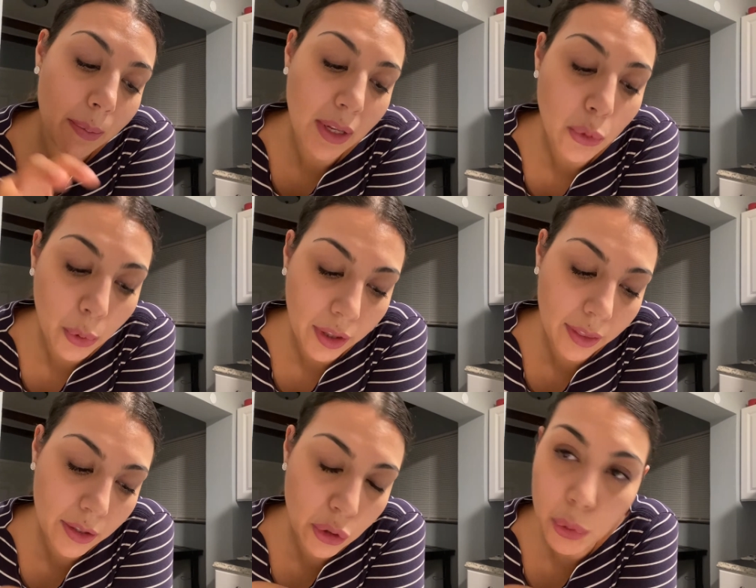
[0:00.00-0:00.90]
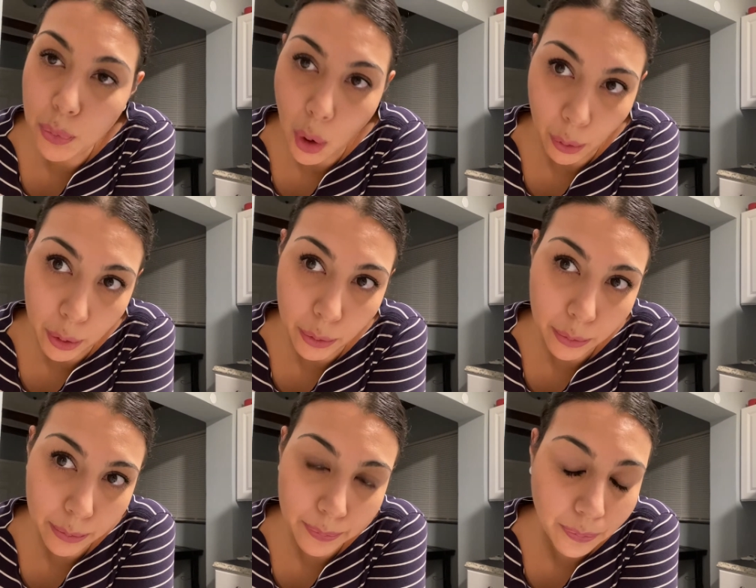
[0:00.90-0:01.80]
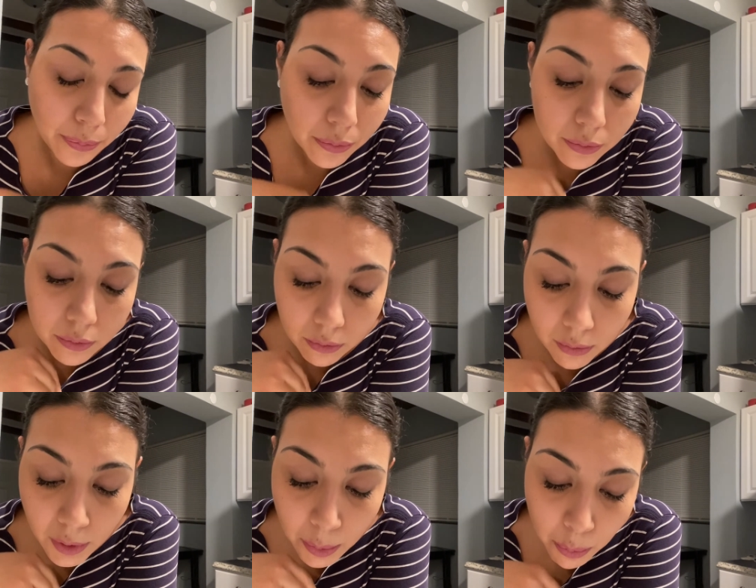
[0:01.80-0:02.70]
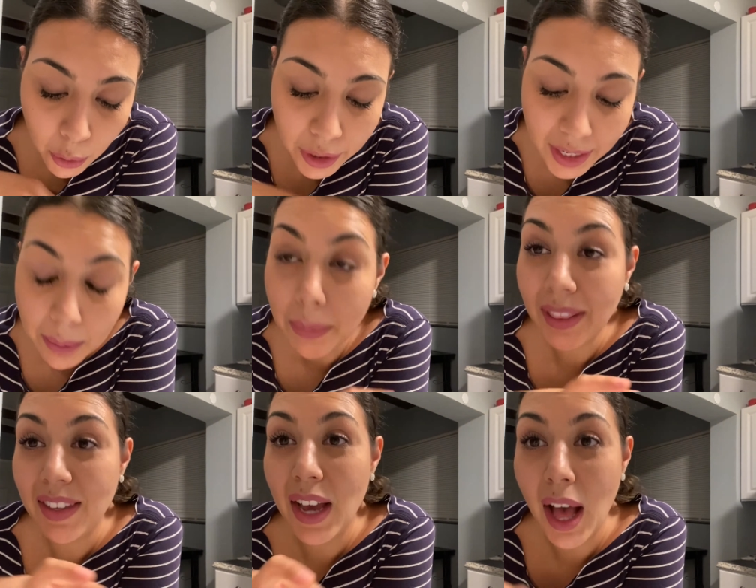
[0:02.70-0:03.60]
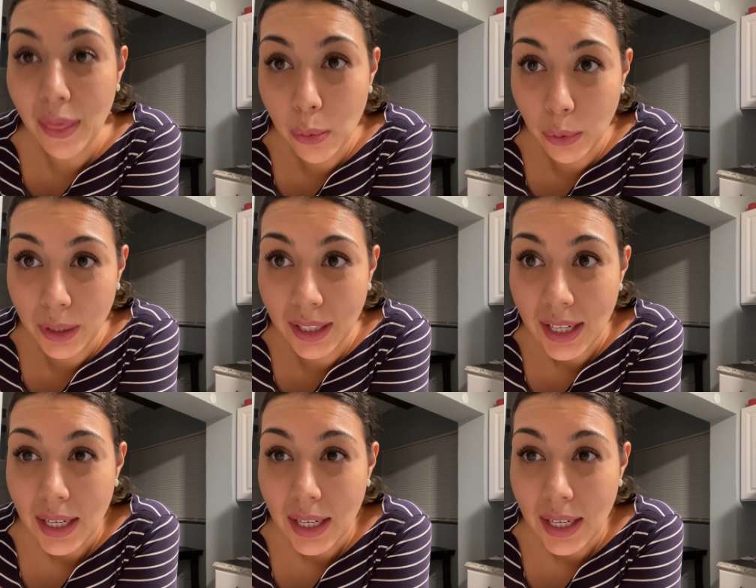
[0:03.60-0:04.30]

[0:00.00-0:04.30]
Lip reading: with tomorrow morning, but the other one,